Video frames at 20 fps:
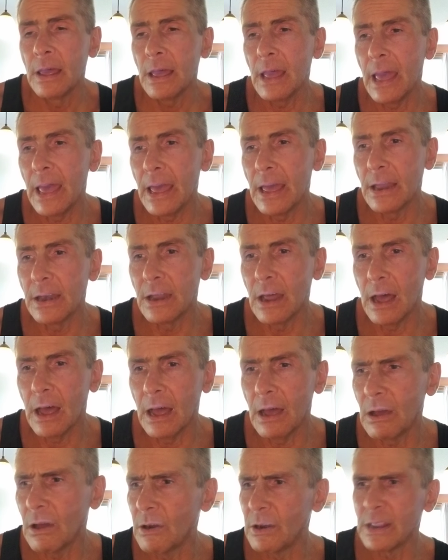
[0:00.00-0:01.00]

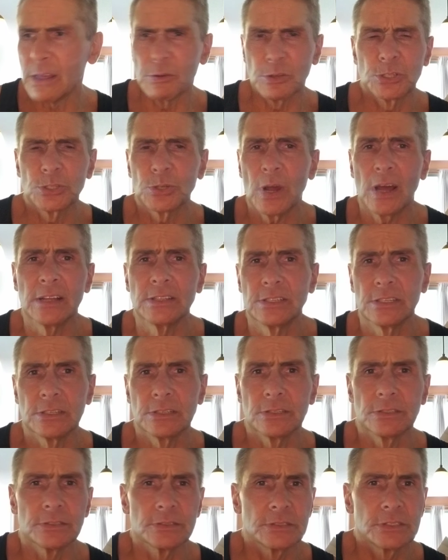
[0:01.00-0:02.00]
And he was trying
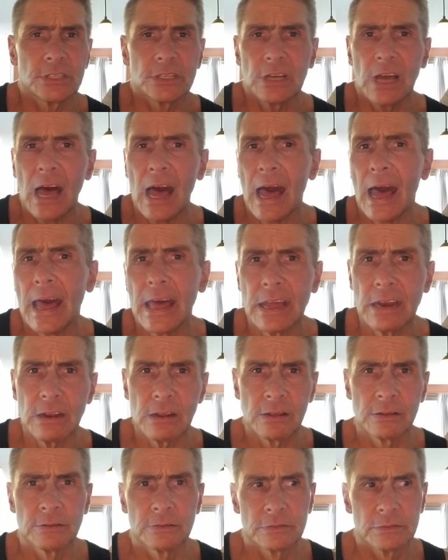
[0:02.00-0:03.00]
to hide
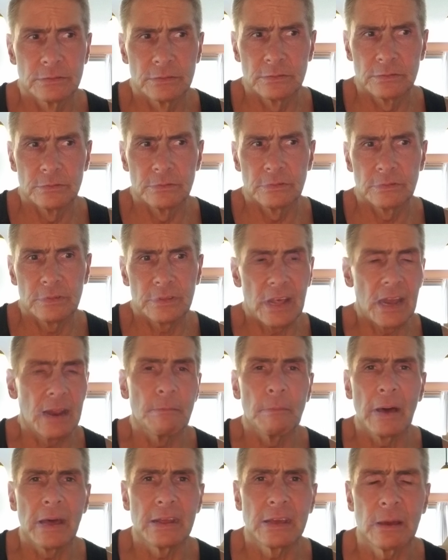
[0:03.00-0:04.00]
that it
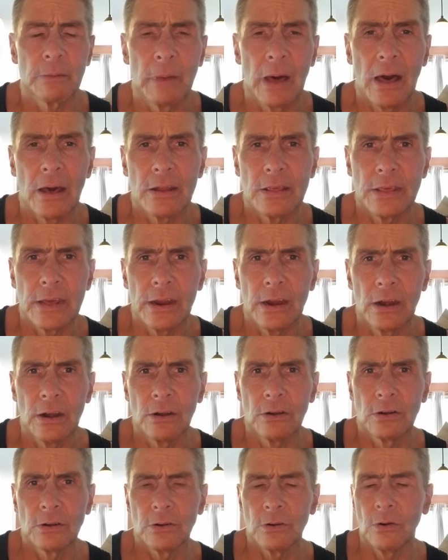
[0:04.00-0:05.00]
might have come out of
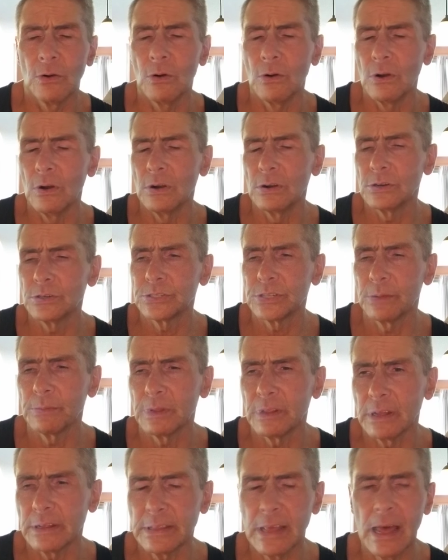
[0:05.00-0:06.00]
there or
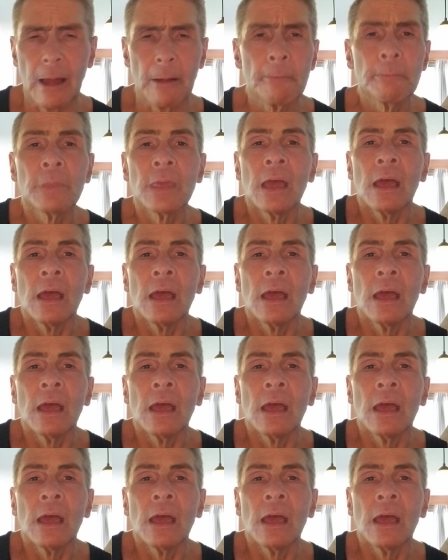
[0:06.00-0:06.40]
something like that.